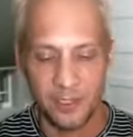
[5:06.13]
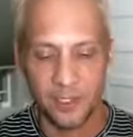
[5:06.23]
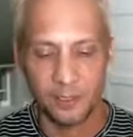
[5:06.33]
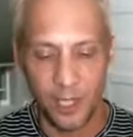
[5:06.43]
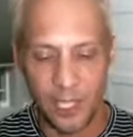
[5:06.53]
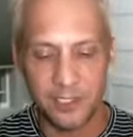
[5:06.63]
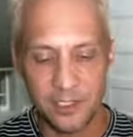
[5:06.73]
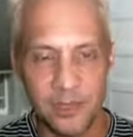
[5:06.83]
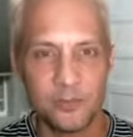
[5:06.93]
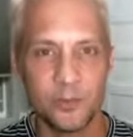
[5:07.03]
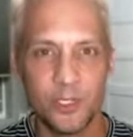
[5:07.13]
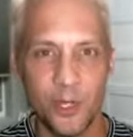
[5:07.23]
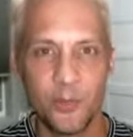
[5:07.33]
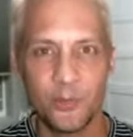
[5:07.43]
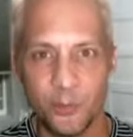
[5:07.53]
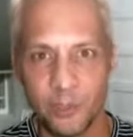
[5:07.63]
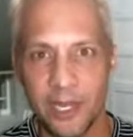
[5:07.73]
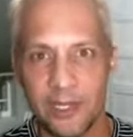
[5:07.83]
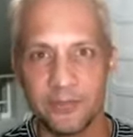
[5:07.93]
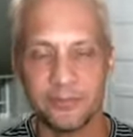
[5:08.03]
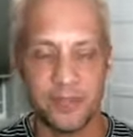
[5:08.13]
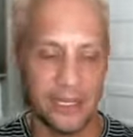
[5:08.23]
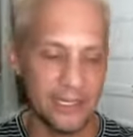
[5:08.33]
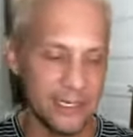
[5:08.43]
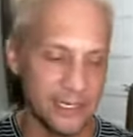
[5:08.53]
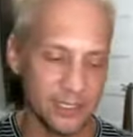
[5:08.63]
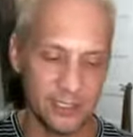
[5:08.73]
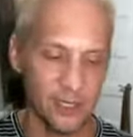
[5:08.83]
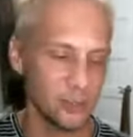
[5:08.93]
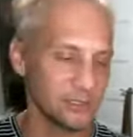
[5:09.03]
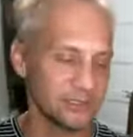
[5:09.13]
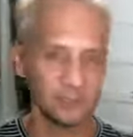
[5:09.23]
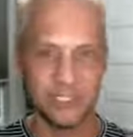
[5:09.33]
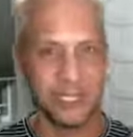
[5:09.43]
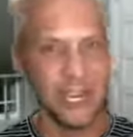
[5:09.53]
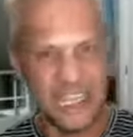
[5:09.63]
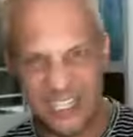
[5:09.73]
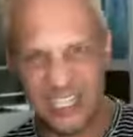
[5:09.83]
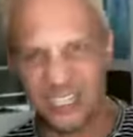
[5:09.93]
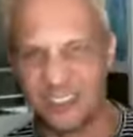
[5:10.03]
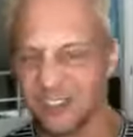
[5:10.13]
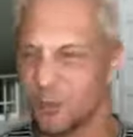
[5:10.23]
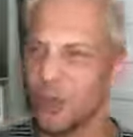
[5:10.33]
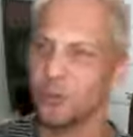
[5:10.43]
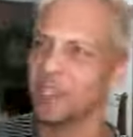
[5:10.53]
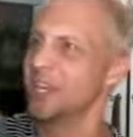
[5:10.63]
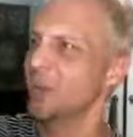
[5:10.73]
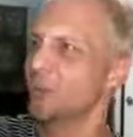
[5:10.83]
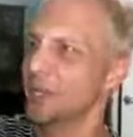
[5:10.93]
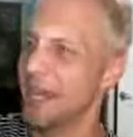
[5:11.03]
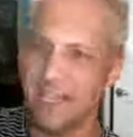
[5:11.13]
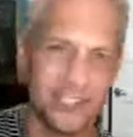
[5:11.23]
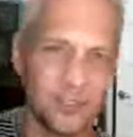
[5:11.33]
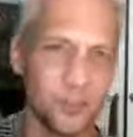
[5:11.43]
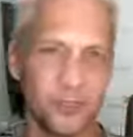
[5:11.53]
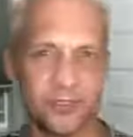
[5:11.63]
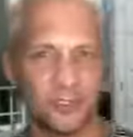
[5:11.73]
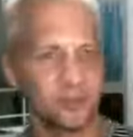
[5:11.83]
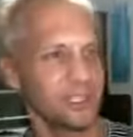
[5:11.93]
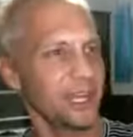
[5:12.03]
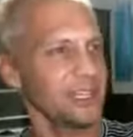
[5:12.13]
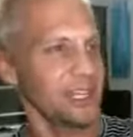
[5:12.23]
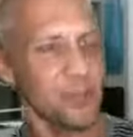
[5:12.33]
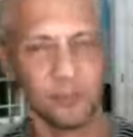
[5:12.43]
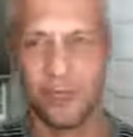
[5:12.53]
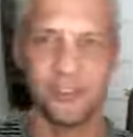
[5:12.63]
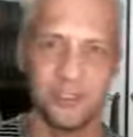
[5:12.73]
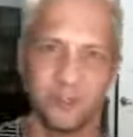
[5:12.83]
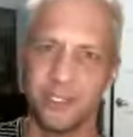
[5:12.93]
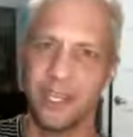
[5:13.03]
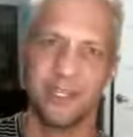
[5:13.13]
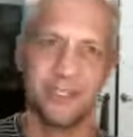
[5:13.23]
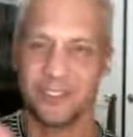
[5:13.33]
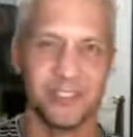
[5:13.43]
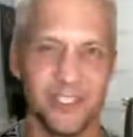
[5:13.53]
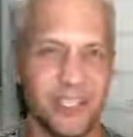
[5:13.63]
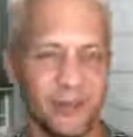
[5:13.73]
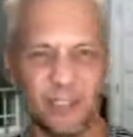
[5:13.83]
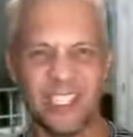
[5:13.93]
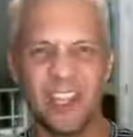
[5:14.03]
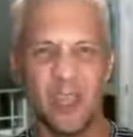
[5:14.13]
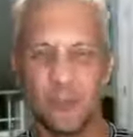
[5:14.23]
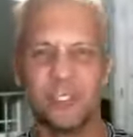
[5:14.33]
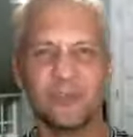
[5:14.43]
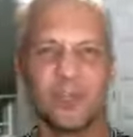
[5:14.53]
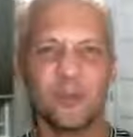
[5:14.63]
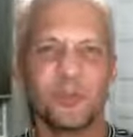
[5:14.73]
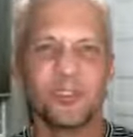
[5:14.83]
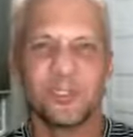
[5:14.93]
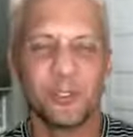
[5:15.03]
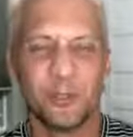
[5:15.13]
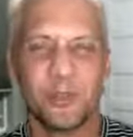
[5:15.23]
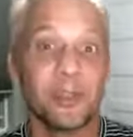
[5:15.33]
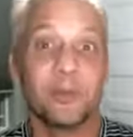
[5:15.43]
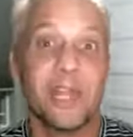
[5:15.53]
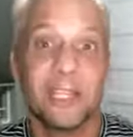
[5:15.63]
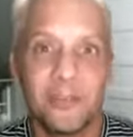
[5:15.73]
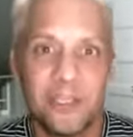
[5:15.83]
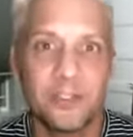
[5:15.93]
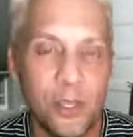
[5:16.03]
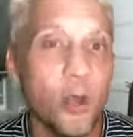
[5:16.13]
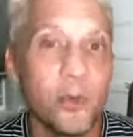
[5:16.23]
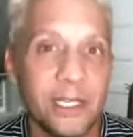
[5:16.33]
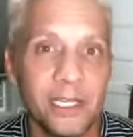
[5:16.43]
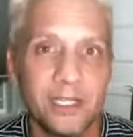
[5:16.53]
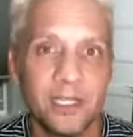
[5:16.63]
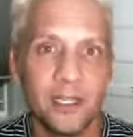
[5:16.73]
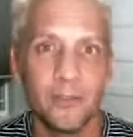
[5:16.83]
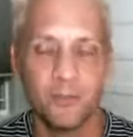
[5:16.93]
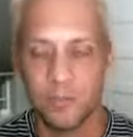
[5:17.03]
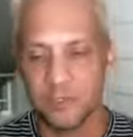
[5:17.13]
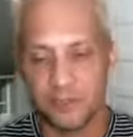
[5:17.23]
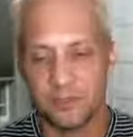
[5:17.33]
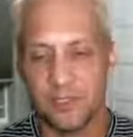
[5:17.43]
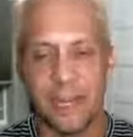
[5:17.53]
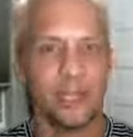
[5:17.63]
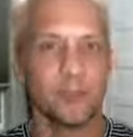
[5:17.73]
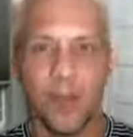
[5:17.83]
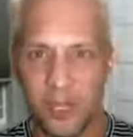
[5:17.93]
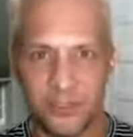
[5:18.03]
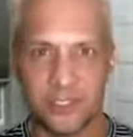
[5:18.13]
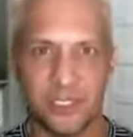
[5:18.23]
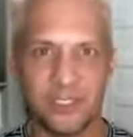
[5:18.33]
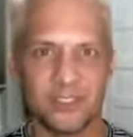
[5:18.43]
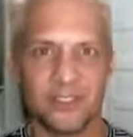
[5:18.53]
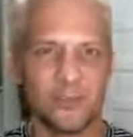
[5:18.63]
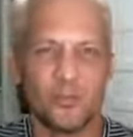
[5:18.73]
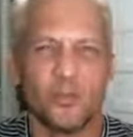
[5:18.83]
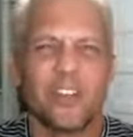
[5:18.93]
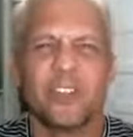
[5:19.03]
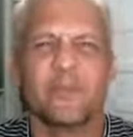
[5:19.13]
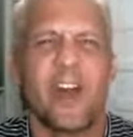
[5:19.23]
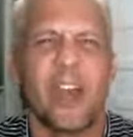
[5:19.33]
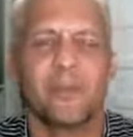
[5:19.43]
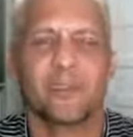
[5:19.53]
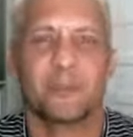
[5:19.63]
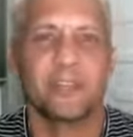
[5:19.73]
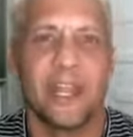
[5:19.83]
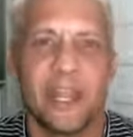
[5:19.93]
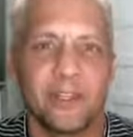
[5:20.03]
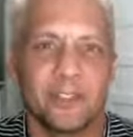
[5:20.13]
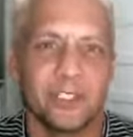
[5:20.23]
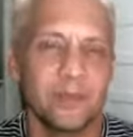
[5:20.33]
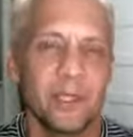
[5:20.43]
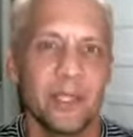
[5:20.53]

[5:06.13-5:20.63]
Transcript: A lot of times we go through life and, we hate this and we hate this person. We hate that president. We hate this thing. And we develop this little thing without even us knowing it, the animosity, this weird vibe, this weird energy.